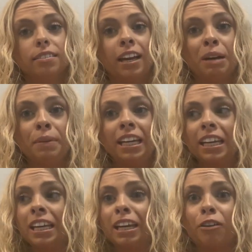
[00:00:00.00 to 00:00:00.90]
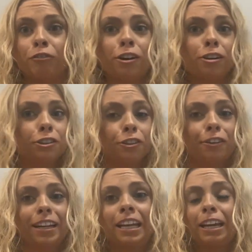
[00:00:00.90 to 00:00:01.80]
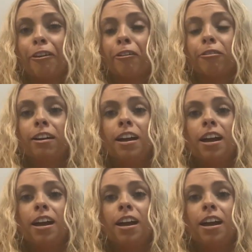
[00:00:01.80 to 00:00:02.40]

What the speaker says: and it can get on furniture, it can get on